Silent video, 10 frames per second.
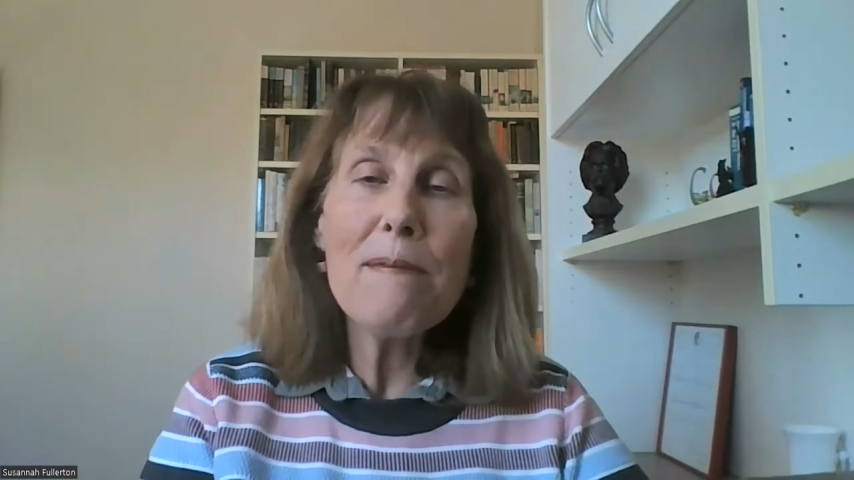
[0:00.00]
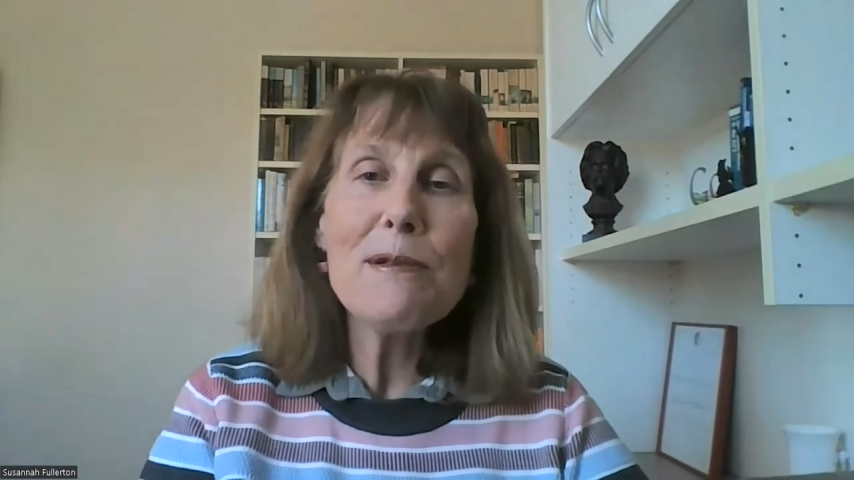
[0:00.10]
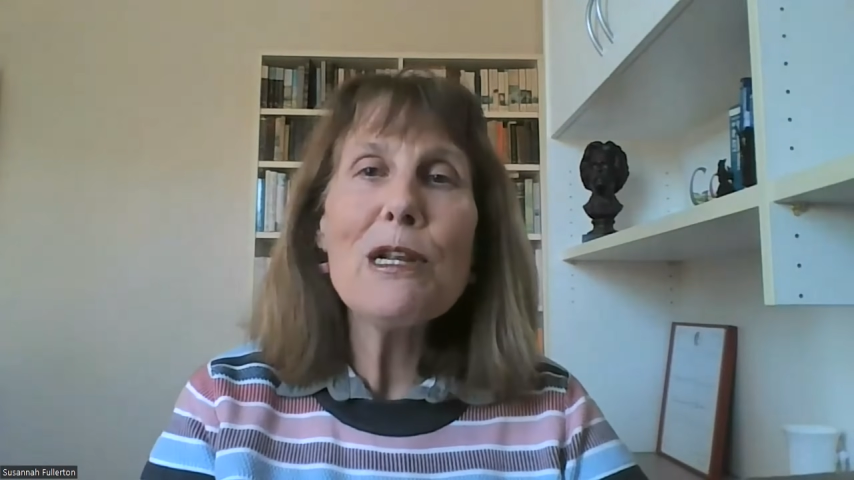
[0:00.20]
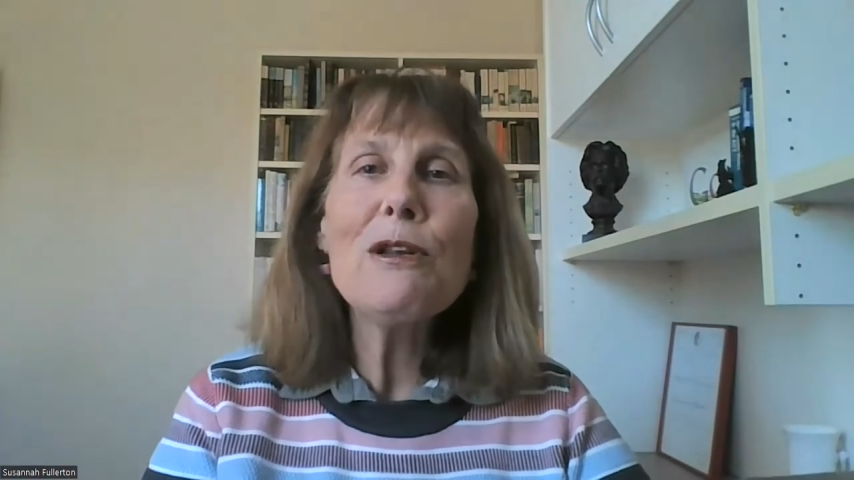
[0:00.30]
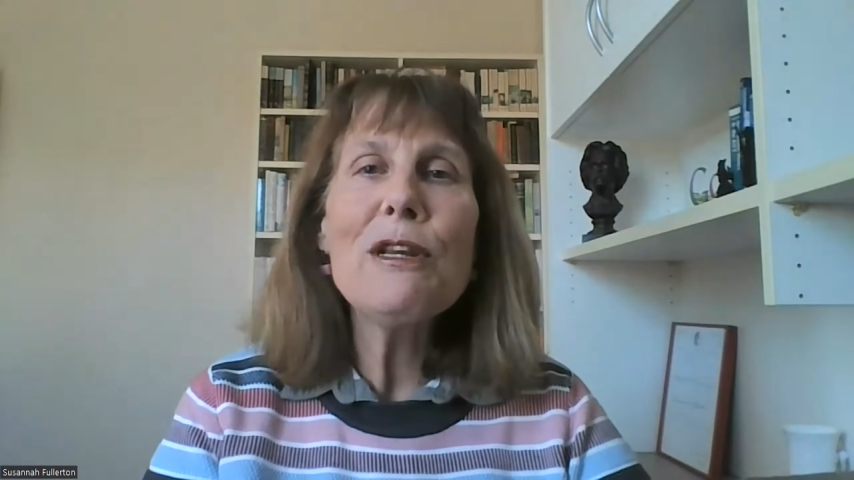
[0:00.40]

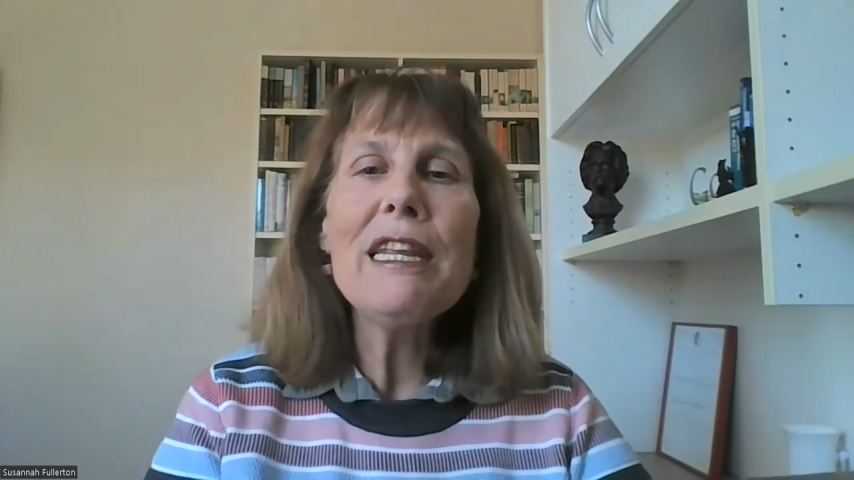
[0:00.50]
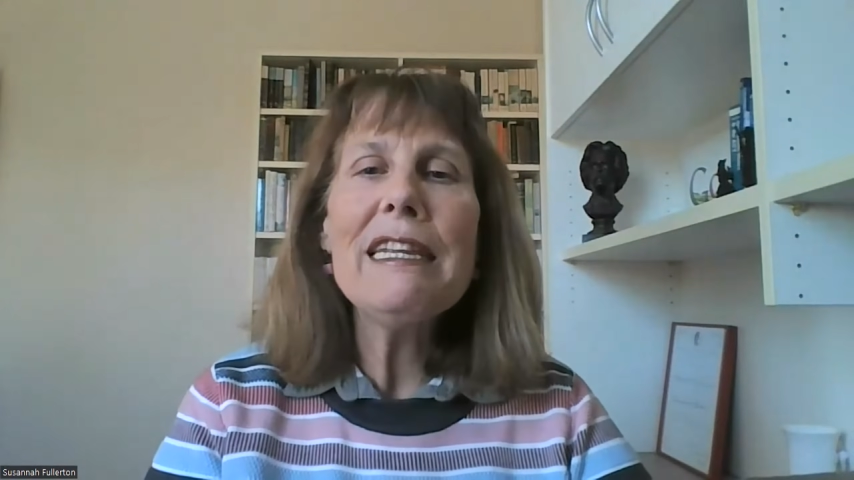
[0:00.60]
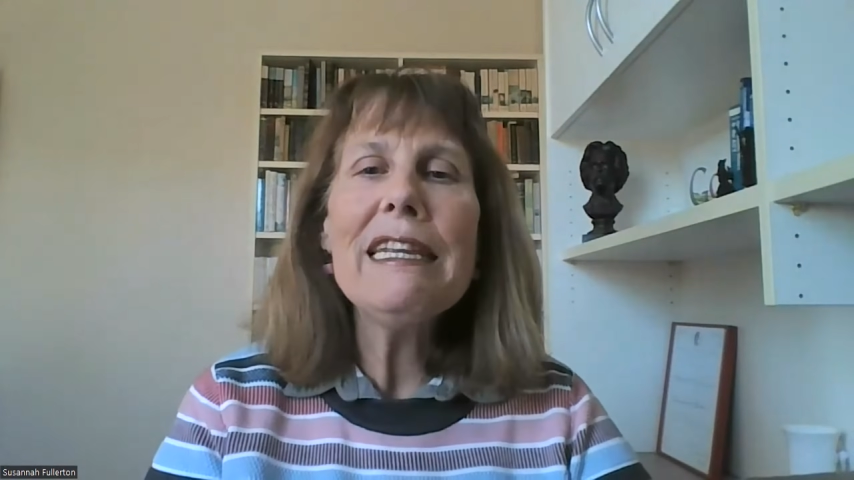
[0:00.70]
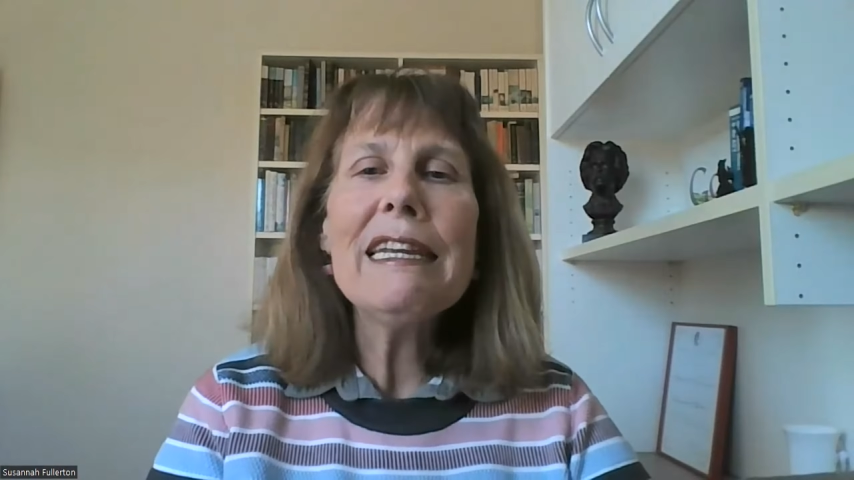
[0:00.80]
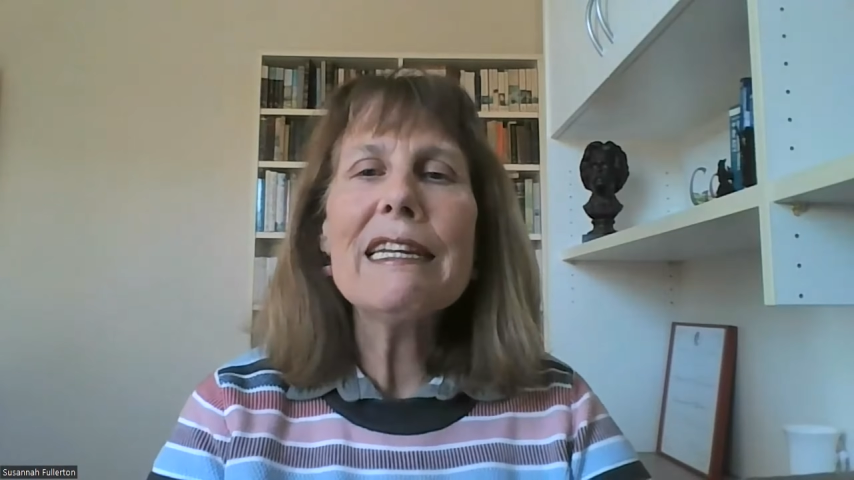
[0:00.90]
absolutely
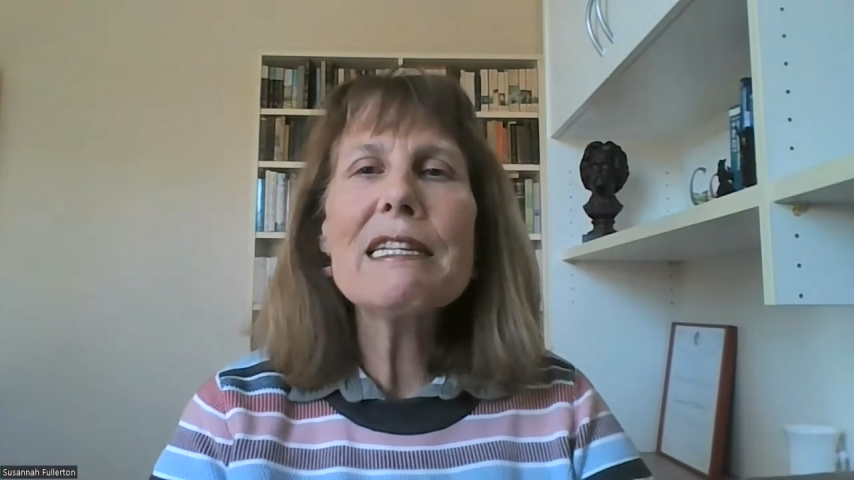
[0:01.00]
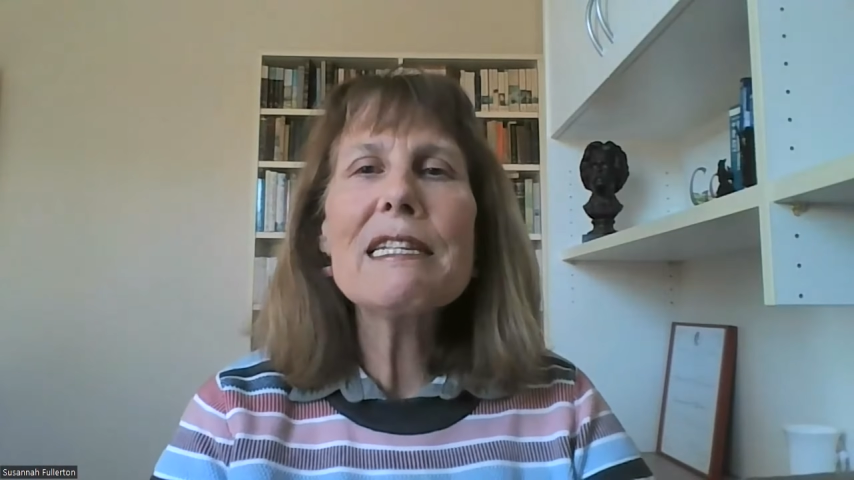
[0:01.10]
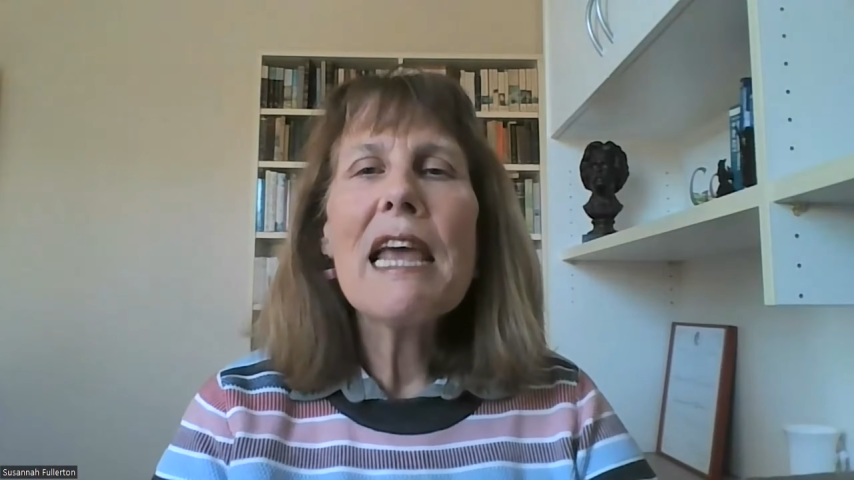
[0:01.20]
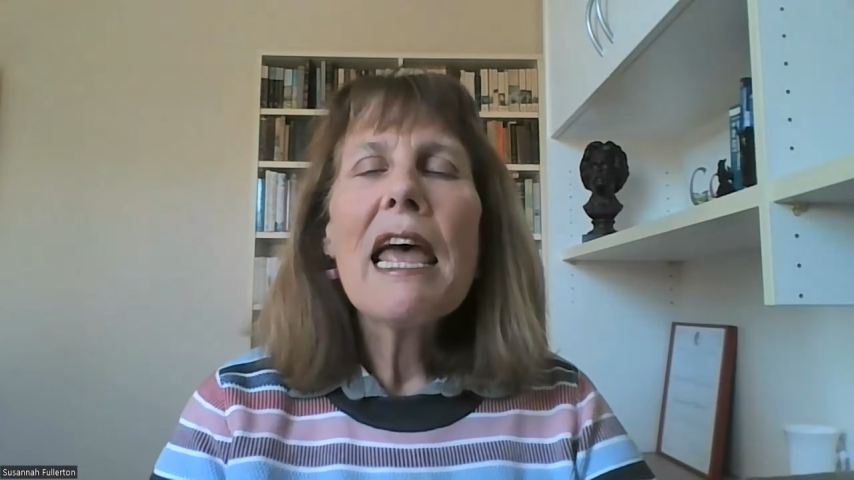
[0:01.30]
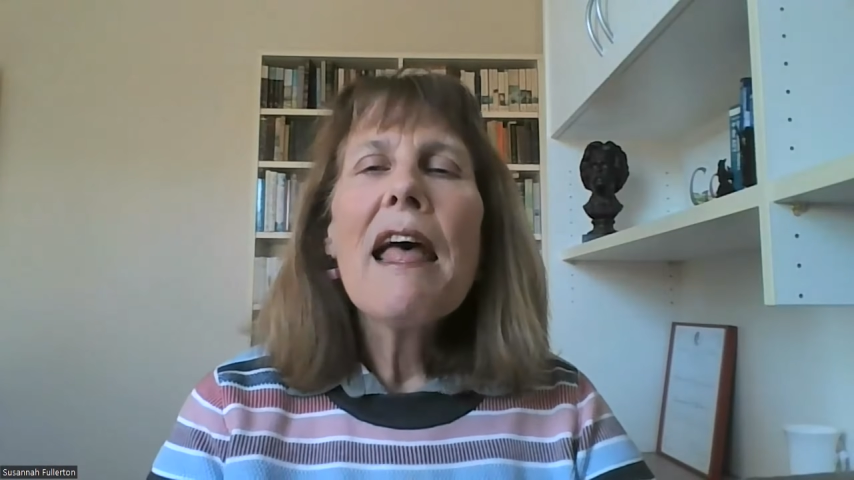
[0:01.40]
years,